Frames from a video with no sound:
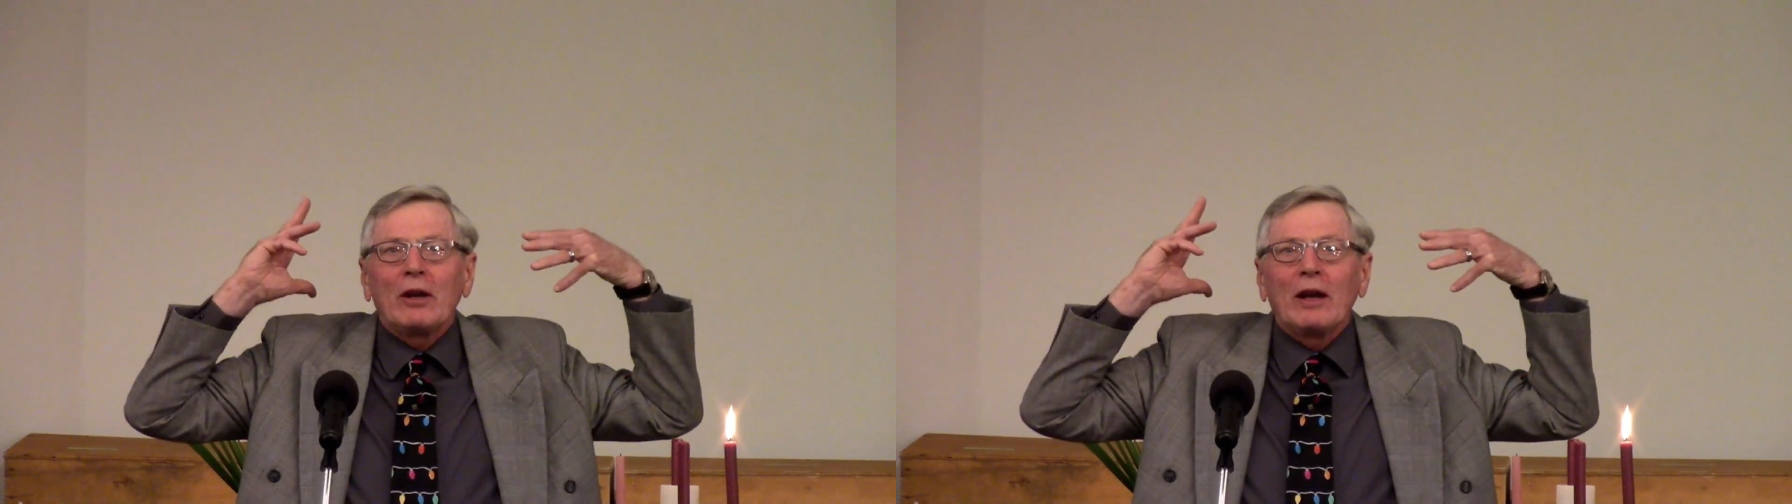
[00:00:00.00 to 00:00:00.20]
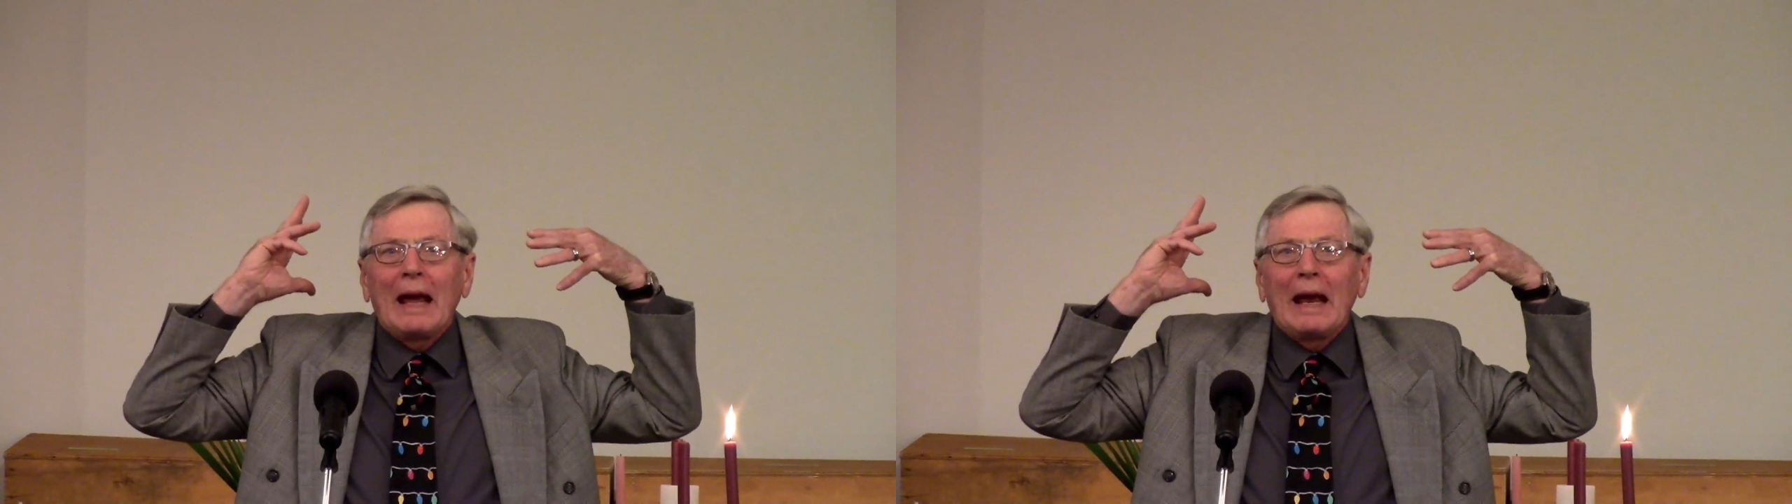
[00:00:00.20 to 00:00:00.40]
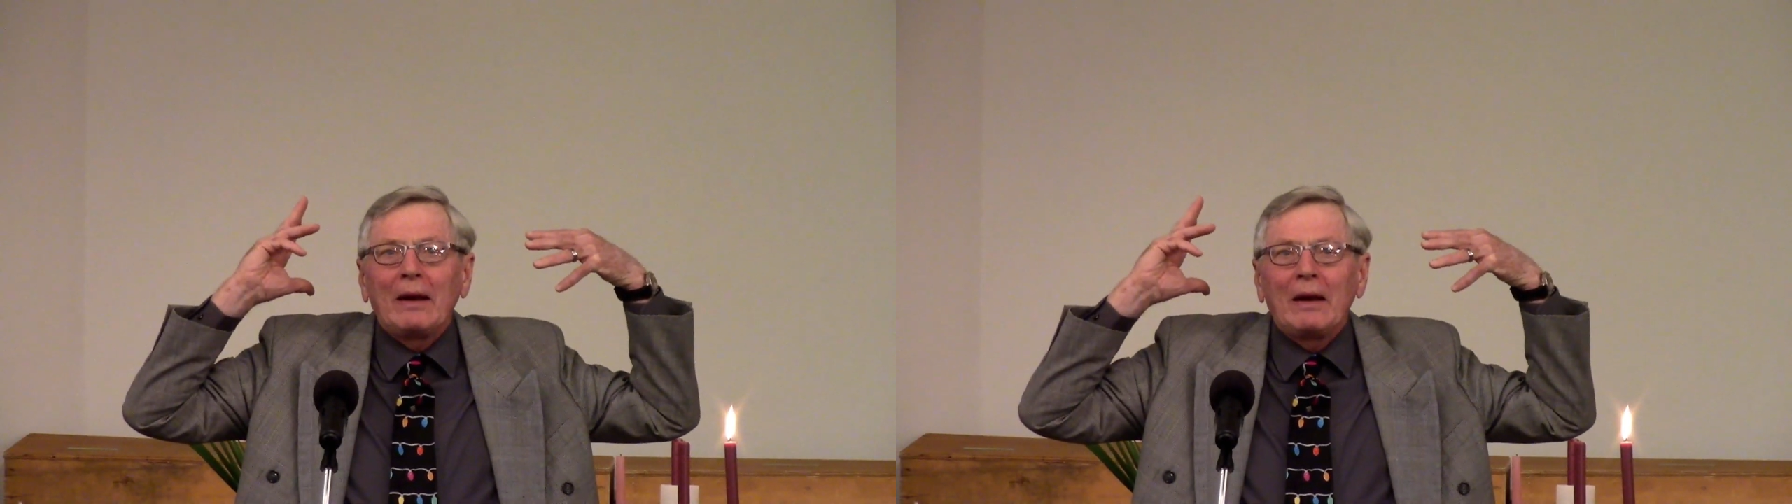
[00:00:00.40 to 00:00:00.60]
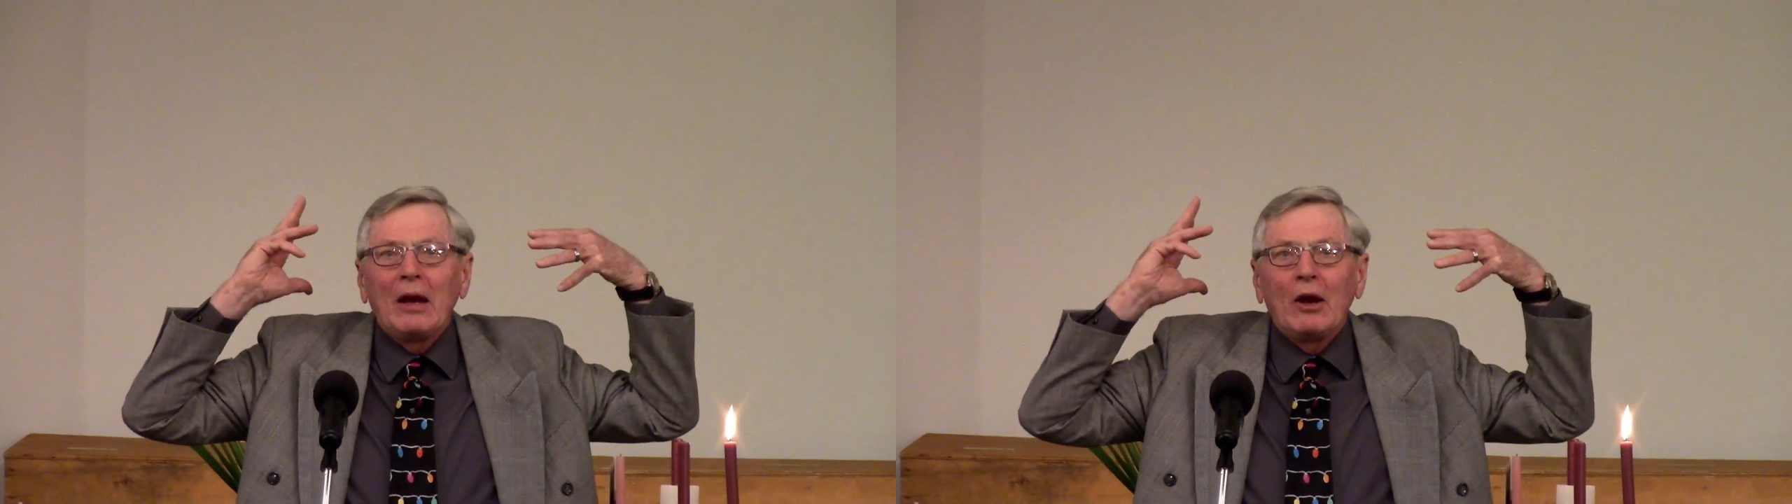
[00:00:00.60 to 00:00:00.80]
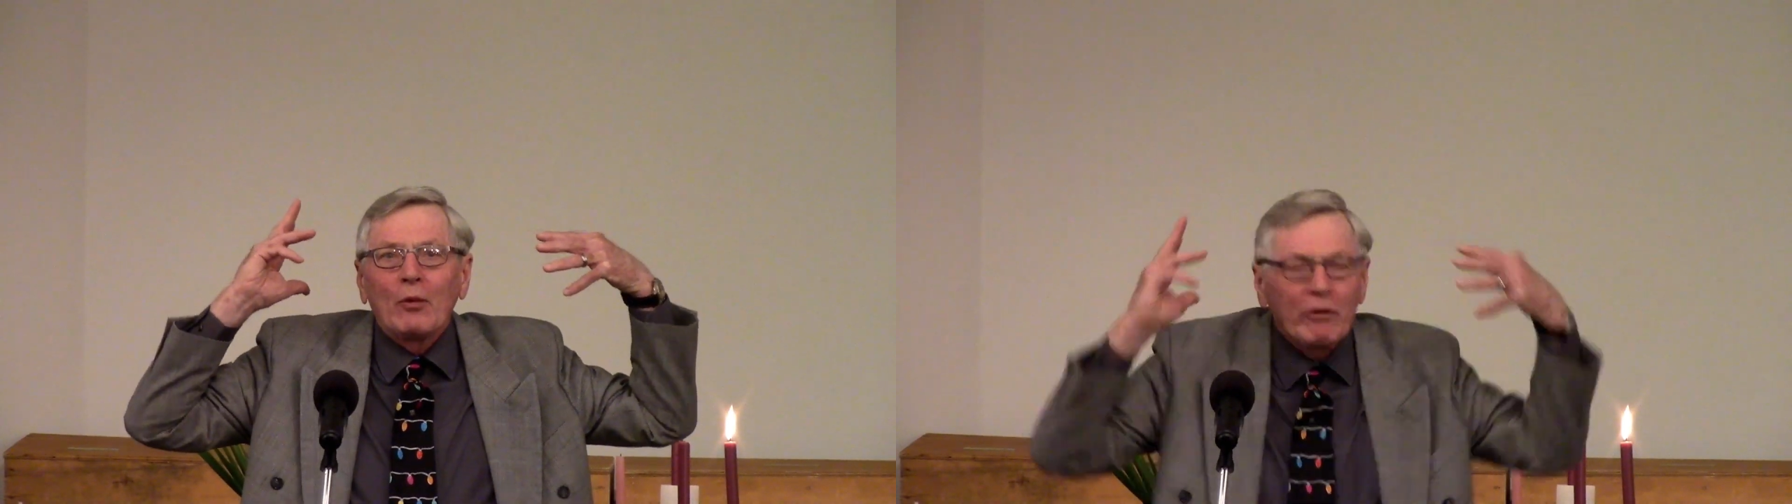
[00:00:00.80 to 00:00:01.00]
in the land,
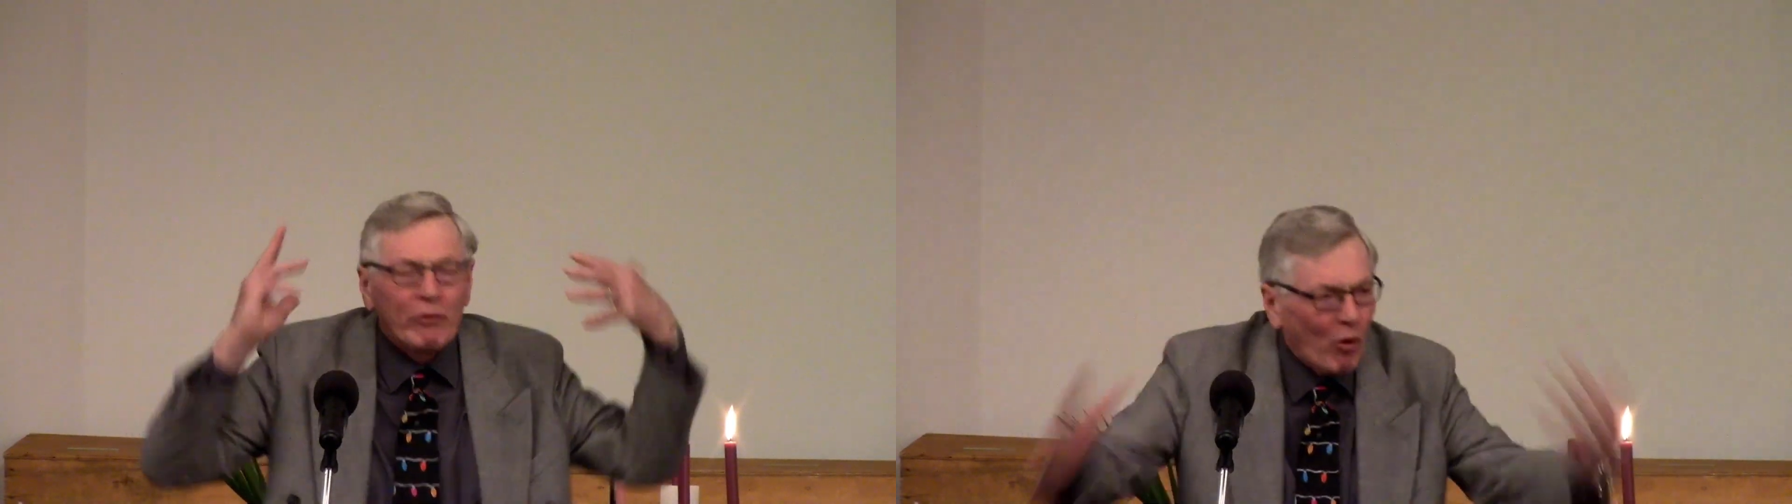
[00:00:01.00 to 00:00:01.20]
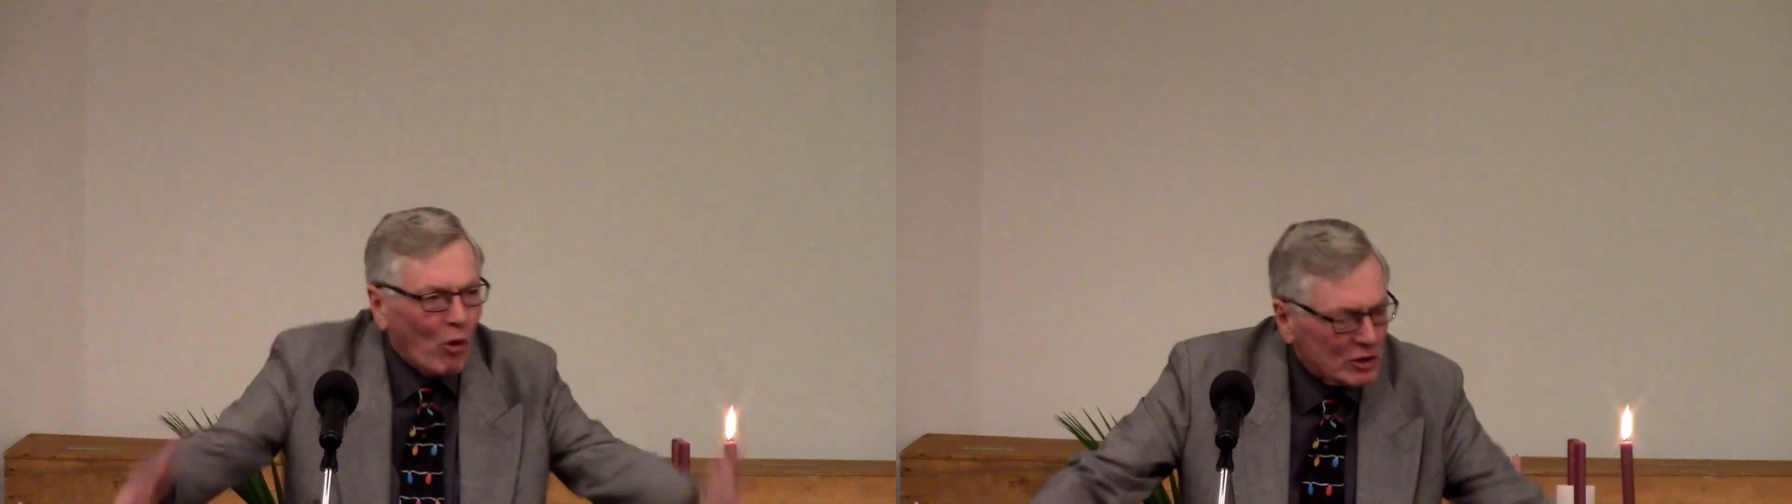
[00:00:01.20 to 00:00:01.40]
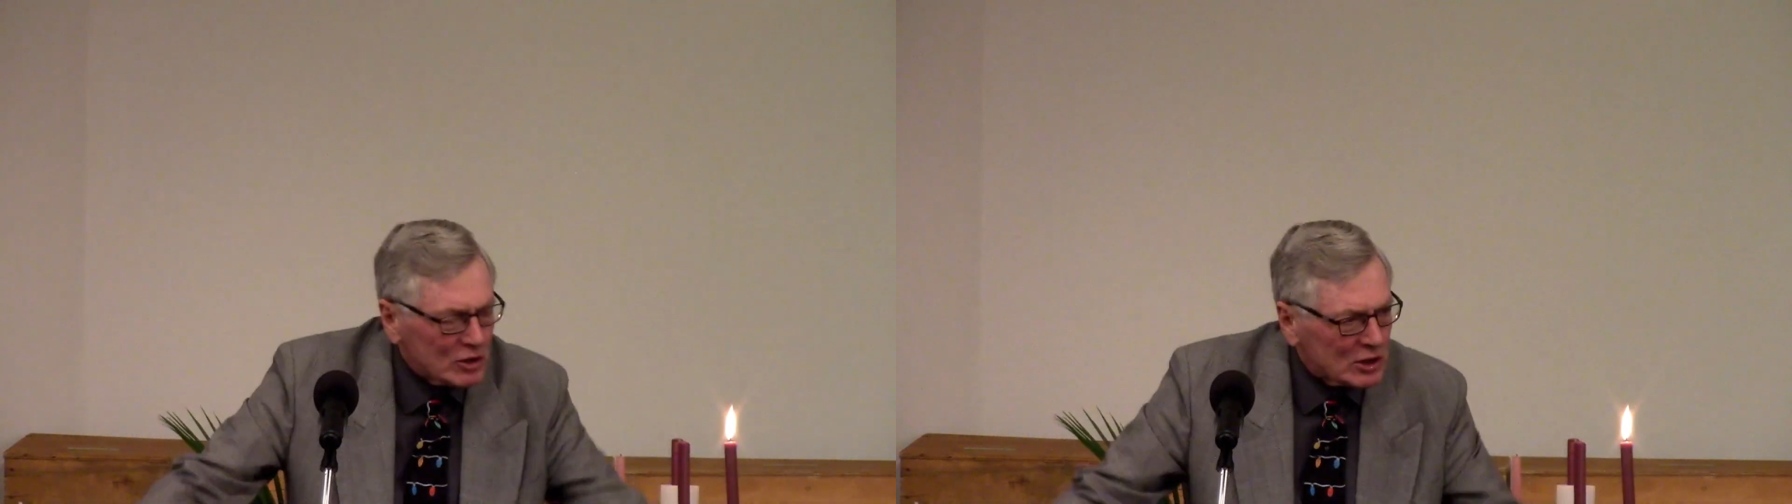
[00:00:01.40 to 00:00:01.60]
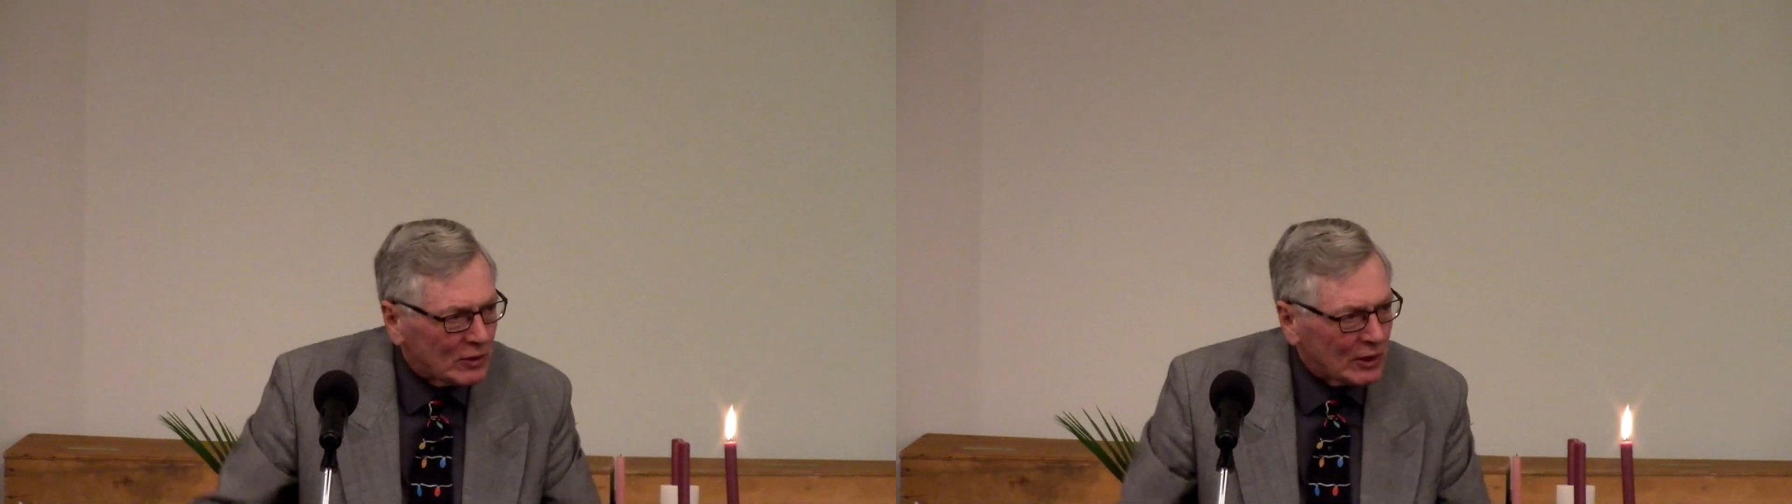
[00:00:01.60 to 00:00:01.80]
revolts in the